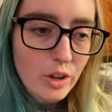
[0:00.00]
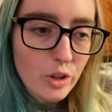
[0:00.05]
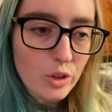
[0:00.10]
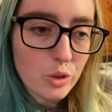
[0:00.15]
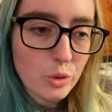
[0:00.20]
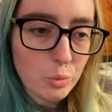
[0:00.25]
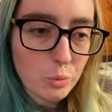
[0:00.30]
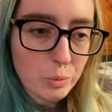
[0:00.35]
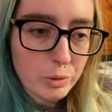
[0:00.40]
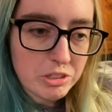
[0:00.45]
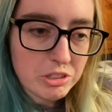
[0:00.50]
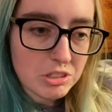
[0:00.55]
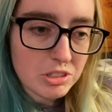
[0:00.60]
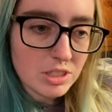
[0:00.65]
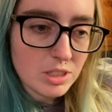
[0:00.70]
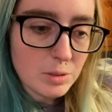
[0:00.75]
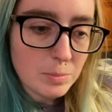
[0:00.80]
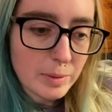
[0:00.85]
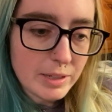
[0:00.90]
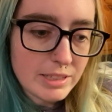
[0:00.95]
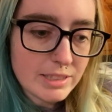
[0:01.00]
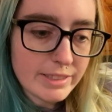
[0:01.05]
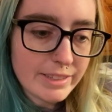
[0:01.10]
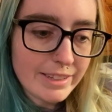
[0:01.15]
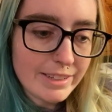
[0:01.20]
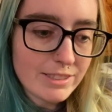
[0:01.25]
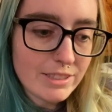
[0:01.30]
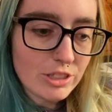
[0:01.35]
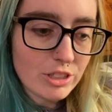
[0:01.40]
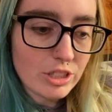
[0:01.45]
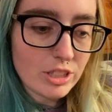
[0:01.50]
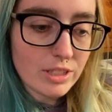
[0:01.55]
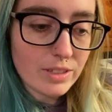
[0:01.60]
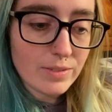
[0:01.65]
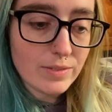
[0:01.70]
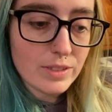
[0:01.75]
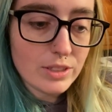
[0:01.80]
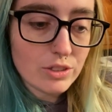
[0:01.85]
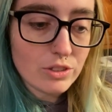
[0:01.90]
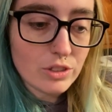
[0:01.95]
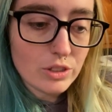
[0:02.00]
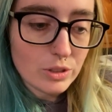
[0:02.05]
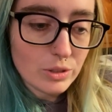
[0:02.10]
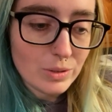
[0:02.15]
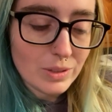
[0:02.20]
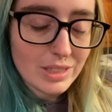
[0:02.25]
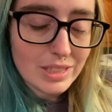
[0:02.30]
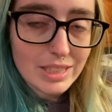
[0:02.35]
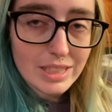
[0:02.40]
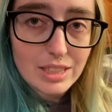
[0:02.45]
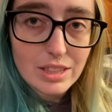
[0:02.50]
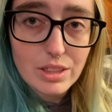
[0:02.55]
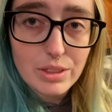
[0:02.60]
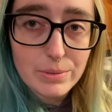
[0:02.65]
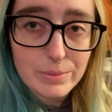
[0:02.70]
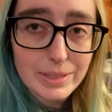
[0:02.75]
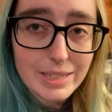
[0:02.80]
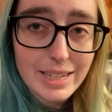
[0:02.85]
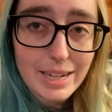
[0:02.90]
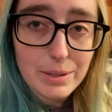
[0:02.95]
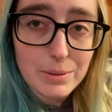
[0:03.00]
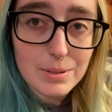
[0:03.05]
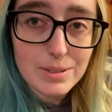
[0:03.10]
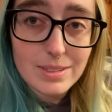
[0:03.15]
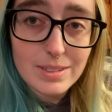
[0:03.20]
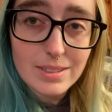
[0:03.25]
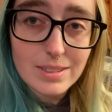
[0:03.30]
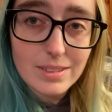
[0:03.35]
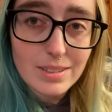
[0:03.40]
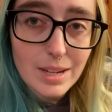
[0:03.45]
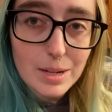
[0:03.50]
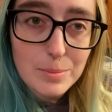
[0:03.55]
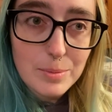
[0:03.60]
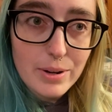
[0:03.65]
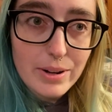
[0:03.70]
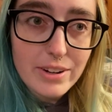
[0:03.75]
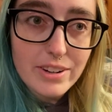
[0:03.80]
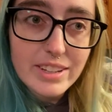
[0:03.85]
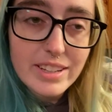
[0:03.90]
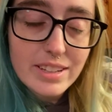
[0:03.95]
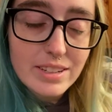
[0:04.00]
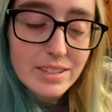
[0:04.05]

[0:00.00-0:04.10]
The Witches by Stacy Schiff is due in like three hours at the library.